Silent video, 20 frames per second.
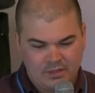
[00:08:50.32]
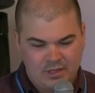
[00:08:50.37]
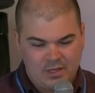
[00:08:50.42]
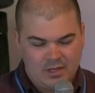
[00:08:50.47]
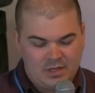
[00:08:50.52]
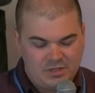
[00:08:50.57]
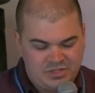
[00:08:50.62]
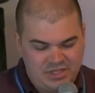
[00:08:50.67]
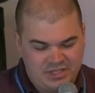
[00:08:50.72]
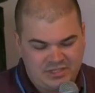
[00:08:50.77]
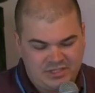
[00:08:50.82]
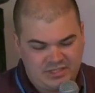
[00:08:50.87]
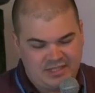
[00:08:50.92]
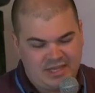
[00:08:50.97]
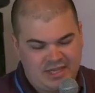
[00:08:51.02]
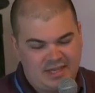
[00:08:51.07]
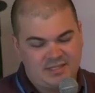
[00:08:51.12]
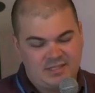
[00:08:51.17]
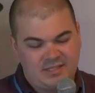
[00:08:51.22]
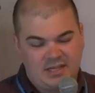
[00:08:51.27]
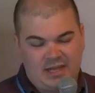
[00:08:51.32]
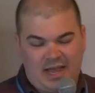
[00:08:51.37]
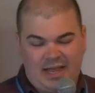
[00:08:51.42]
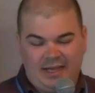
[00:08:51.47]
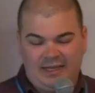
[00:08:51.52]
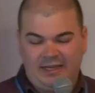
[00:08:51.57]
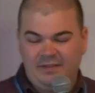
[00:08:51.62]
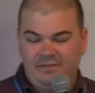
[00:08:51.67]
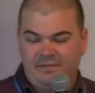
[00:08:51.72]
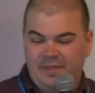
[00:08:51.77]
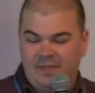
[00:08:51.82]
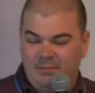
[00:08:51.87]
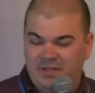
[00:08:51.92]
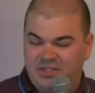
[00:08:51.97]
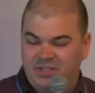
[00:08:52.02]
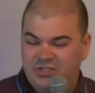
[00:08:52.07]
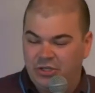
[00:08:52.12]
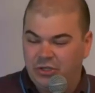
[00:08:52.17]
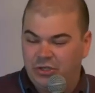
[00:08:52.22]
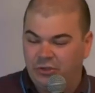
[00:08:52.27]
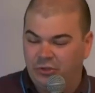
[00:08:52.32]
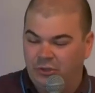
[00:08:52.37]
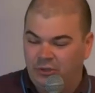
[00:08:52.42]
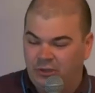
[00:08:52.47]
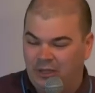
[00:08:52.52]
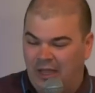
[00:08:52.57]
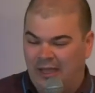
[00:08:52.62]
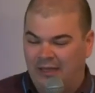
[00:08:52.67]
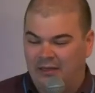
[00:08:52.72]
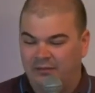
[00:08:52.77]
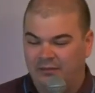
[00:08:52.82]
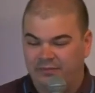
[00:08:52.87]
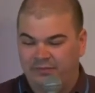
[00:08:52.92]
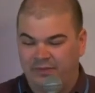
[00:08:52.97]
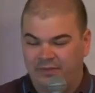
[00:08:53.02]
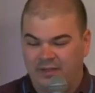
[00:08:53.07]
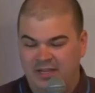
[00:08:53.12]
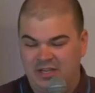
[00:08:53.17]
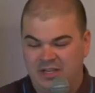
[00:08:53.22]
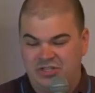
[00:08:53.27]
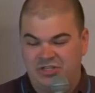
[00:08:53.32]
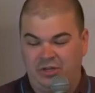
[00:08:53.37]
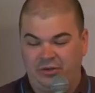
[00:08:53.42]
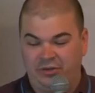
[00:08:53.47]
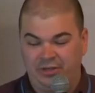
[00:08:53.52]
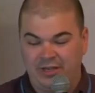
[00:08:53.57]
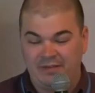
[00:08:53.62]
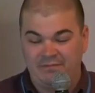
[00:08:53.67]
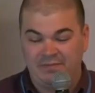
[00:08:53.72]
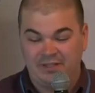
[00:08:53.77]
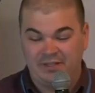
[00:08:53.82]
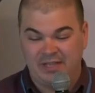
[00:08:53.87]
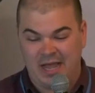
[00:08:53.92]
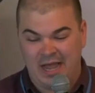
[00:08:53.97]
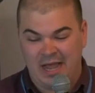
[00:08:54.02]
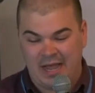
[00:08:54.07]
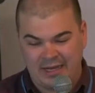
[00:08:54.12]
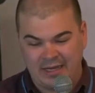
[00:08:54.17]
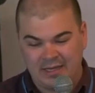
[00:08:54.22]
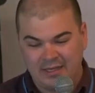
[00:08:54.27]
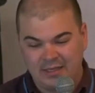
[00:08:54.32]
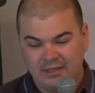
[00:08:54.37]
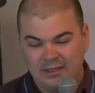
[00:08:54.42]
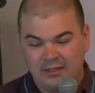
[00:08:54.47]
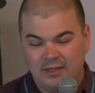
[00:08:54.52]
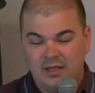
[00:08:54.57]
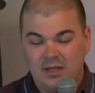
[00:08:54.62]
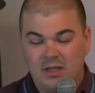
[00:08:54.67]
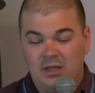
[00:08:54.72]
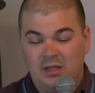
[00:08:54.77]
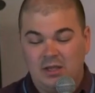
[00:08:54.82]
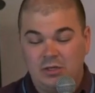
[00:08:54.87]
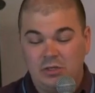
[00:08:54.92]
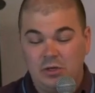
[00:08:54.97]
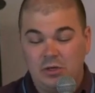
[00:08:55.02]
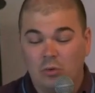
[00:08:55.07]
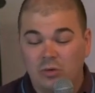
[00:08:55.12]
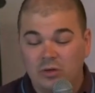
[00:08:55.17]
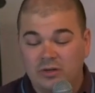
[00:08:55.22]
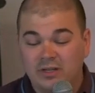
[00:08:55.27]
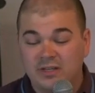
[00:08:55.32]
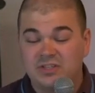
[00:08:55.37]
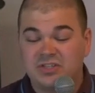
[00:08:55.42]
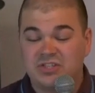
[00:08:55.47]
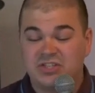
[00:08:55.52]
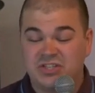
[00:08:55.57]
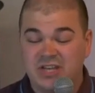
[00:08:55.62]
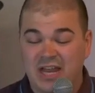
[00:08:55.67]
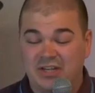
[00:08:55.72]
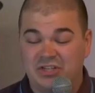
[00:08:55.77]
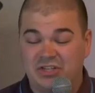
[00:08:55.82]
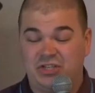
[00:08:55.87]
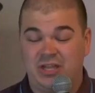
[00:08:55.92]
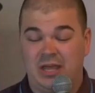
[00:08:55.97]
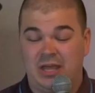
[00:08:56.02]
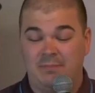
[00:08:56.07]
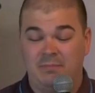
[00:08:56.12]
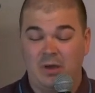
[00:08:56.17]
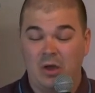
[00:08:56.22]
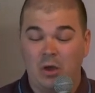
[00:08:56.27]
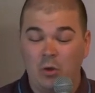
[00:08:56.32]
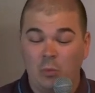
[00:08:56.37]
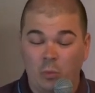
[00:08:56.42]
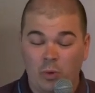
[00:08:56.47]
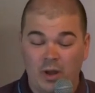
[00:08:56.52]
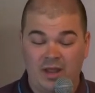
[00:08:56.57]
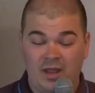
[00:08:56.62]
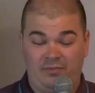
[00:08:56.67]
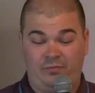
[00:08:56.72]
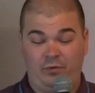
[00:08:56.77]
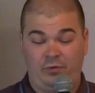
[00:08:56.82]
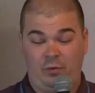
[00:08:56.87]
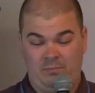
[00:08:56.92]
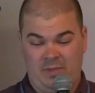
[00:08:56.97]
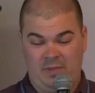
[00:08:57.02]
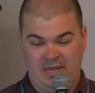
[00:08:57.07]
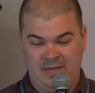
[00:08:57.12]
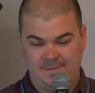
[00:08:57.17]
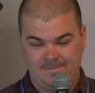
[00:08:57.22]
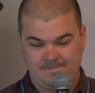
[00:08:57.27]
Jesus says, I give them eternal life and they shall never die. No one can snatch them away from me.